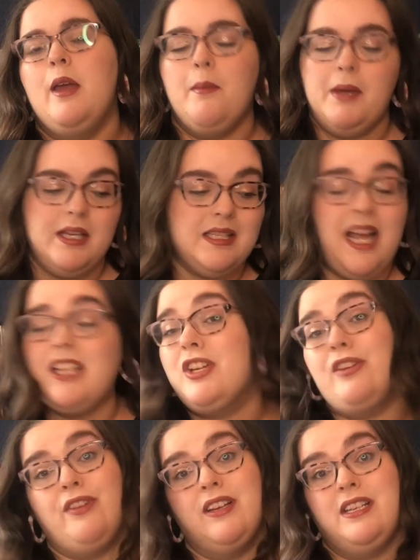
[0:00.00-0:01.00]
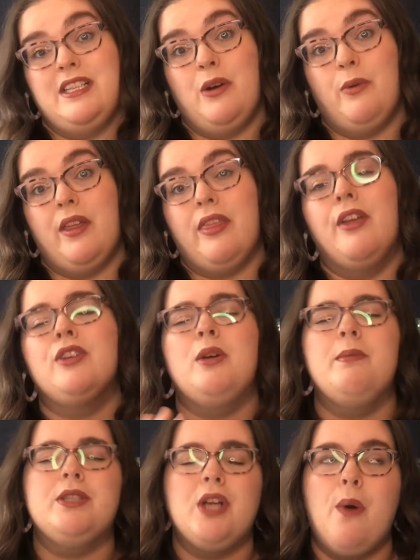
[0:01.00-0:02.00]
because that's not fun to deal with. There's
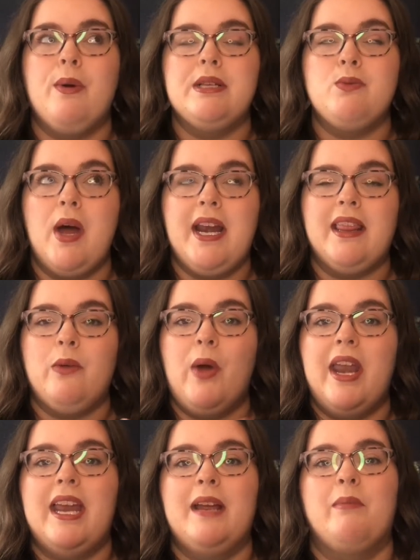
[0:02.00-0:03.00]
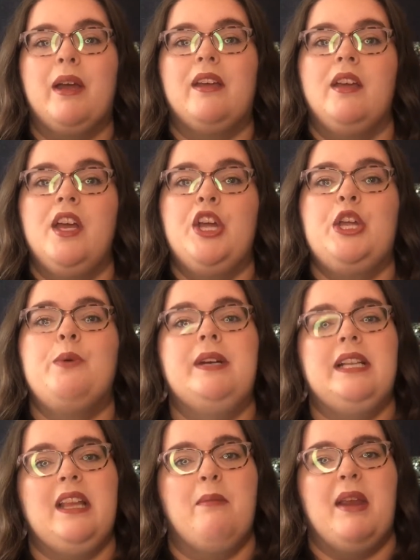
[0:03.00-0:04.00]
almost always one at the wedding, but you want
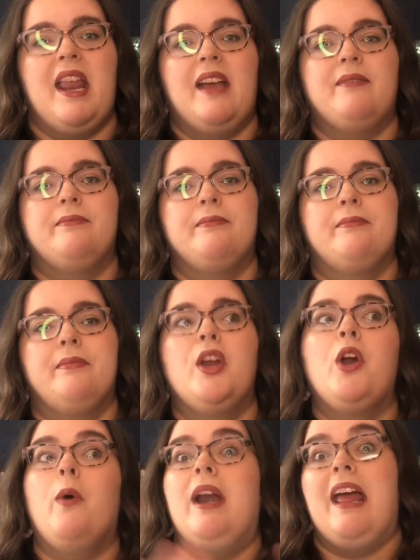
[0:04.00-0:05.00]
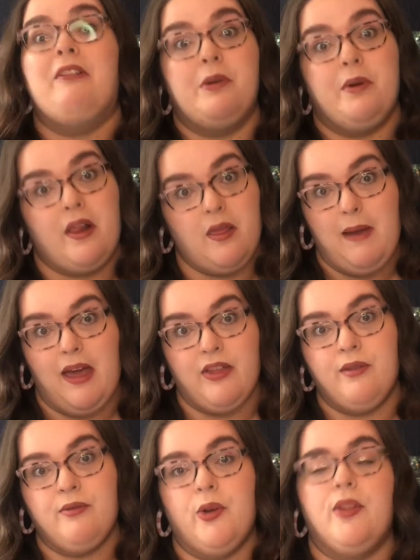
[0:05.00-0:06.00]
to limit it. You don't want everyone on the
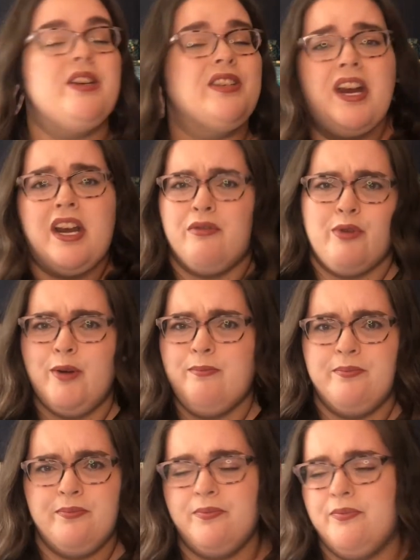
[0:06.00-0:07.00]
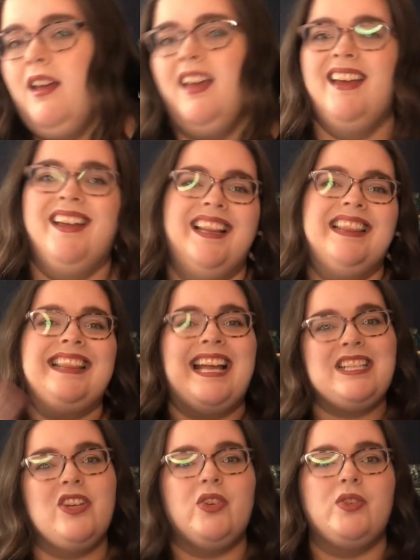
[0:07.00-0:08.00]
bathroom floor. There's not enough room. Let's
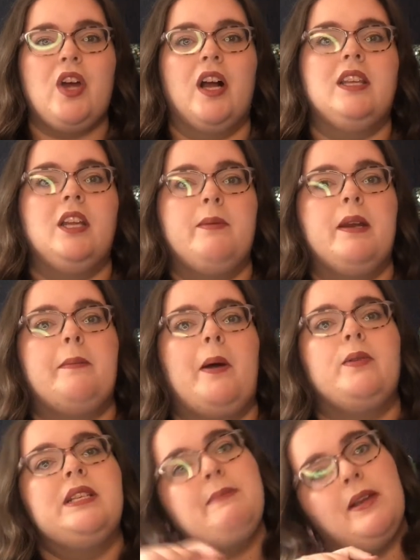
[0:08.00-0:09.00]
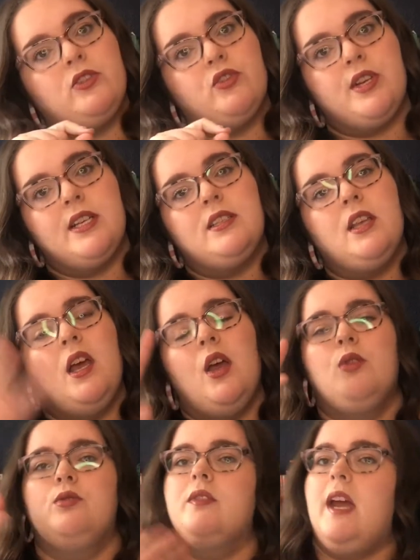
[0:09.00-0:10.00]
also talk a little bit about special drinks.
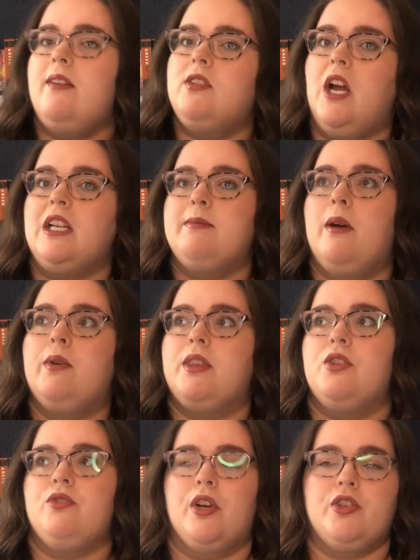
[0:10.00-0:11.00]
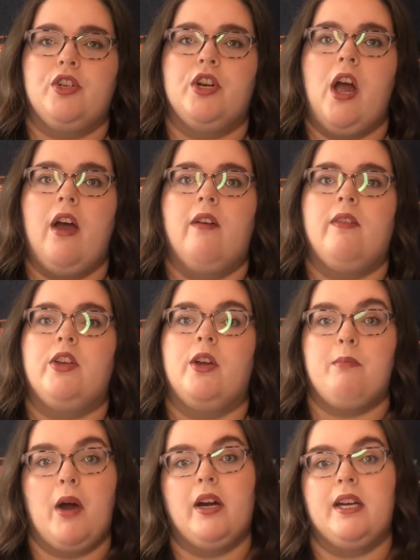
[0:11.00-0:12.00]
So we've kind of talked about what the structure of your
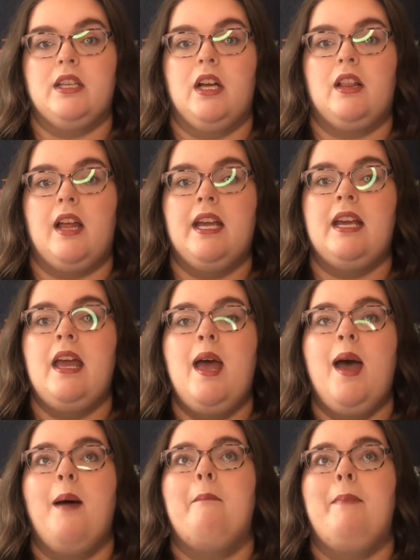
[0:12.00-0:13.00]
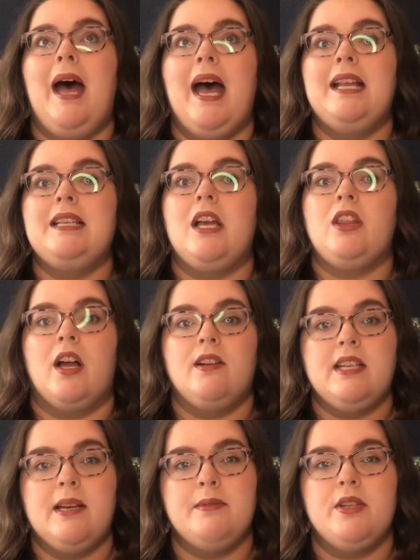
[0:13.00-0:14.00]
bar can look like, but a lot of
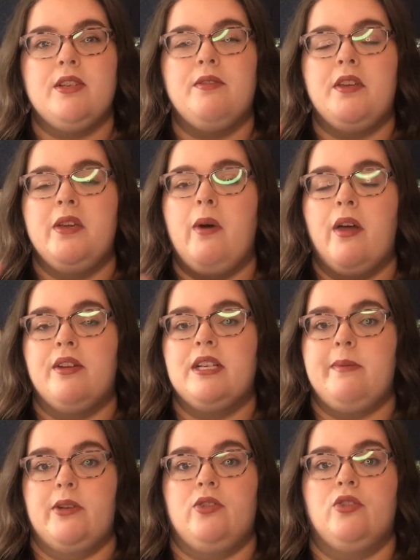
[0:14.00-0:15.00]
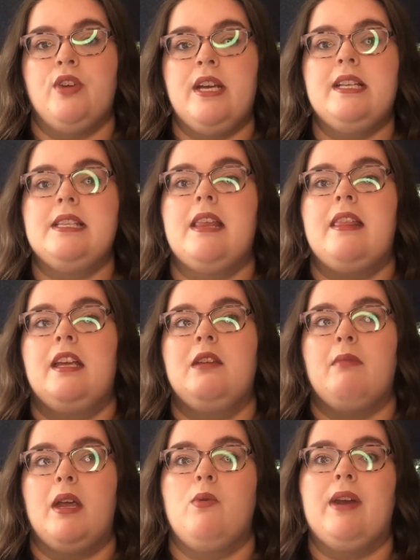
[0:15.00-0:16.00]
times there's a few other special drinks that you
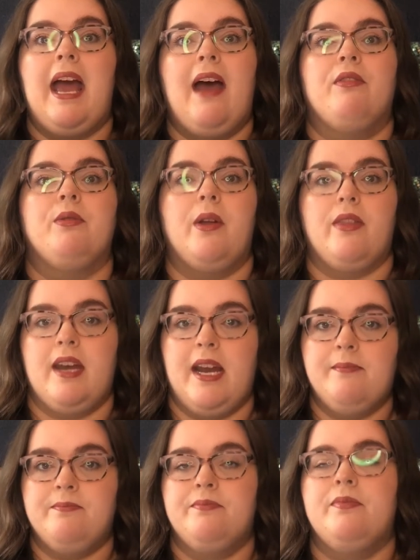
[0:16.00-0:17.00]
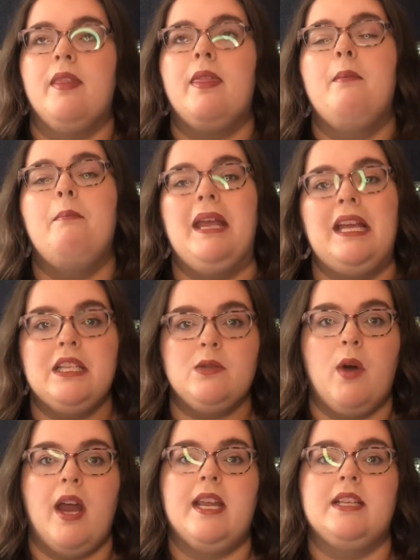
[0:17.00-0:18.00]
might want to have throughout the night. The biggest
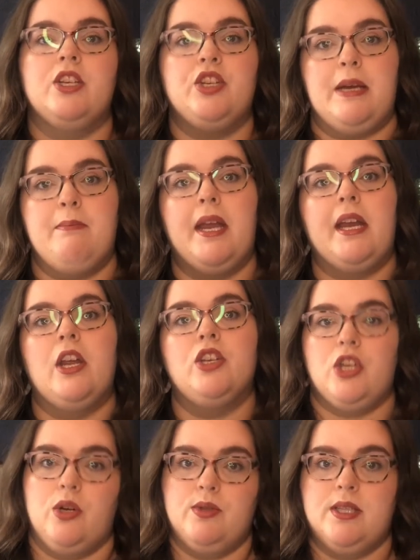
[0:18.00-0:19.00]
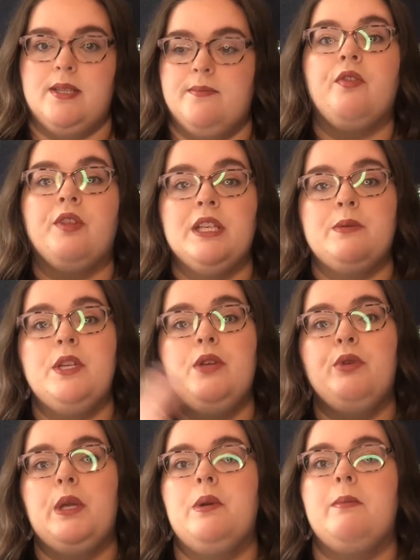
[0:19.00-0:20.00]
one is a champagne toast. For this one, you
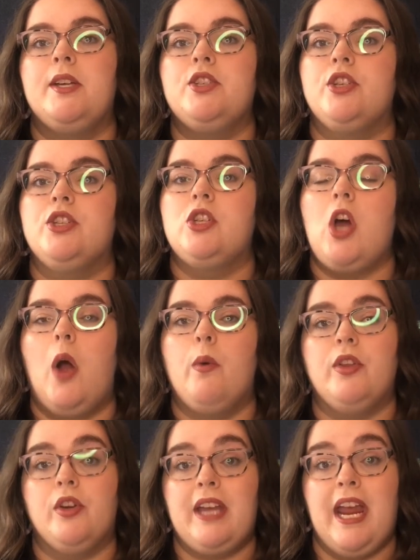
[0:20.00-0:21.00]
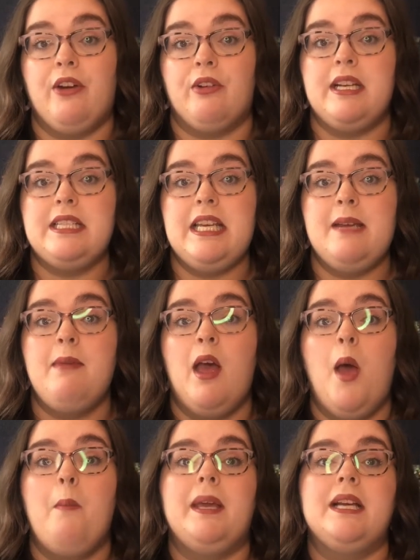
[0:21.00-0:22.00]
really want to make sure to talk with your catering team,
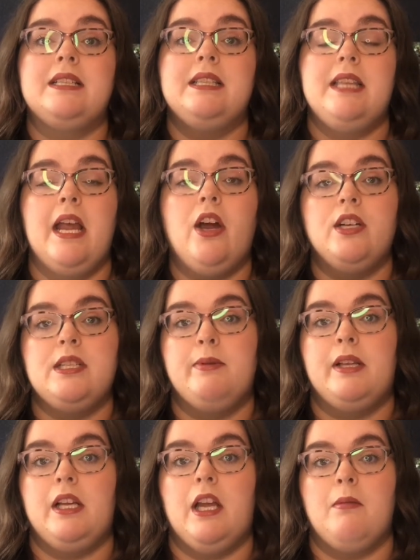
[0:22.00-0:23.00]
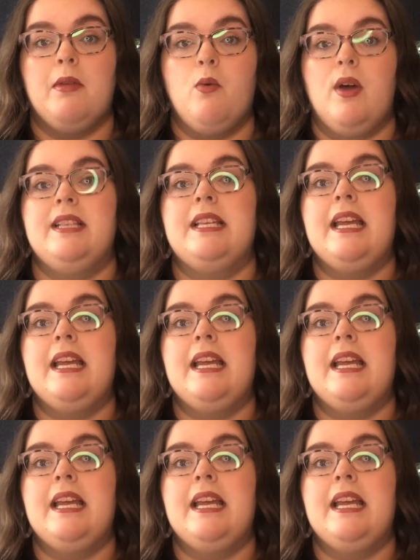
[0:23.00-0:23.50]
because they are typically going to be the ones